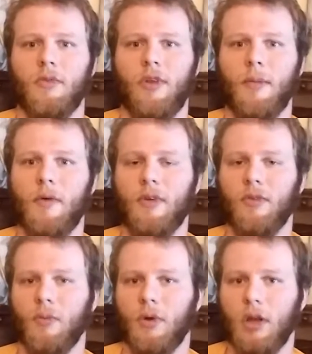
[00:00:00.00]
Some of
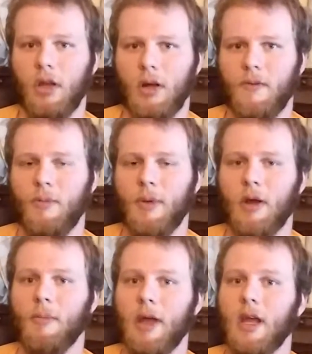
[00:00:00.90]
us would love to be
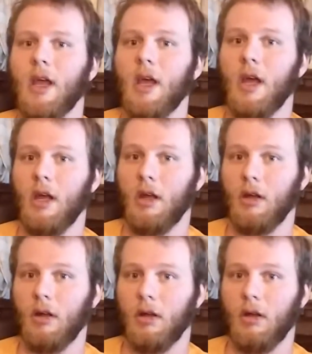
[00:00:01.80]
able to make
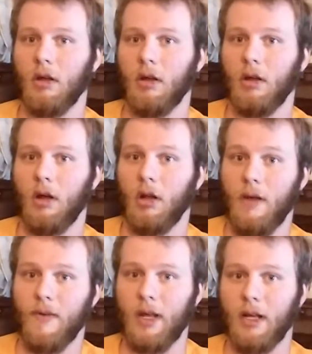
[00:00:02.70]
a
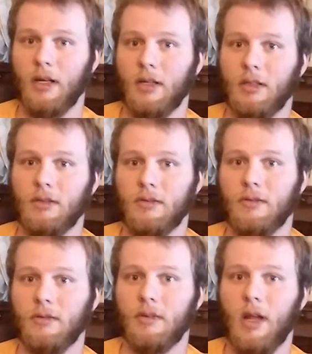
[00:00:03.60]
living,
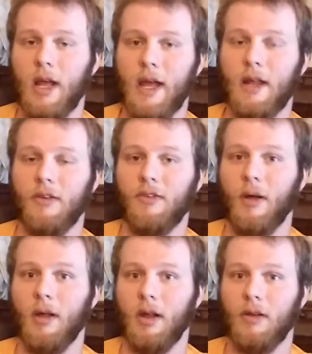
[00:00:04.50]
and
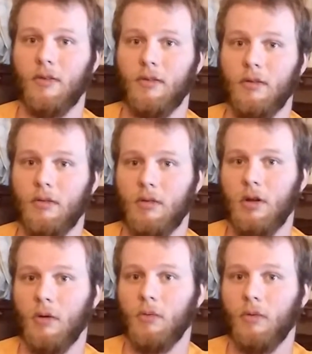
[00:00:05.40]
some
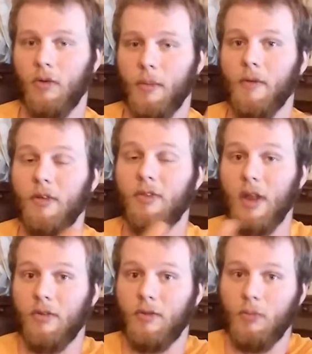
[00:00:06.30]
of us,
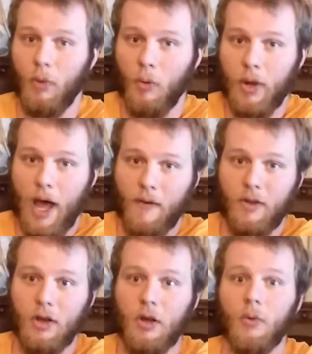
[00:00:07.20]
that's what we
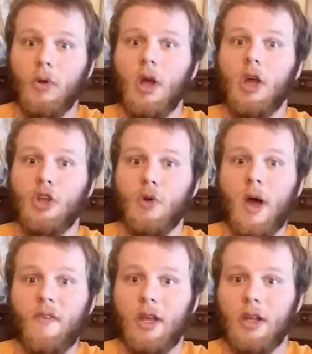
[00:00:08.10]
have to do. You
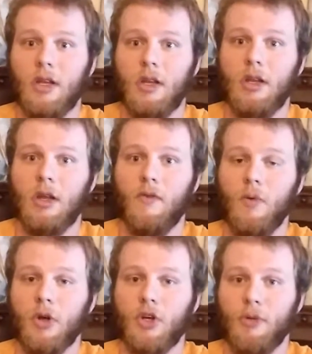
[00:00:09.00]
have to get,
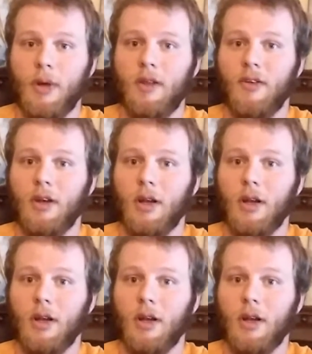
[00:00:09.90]
if you want your pizza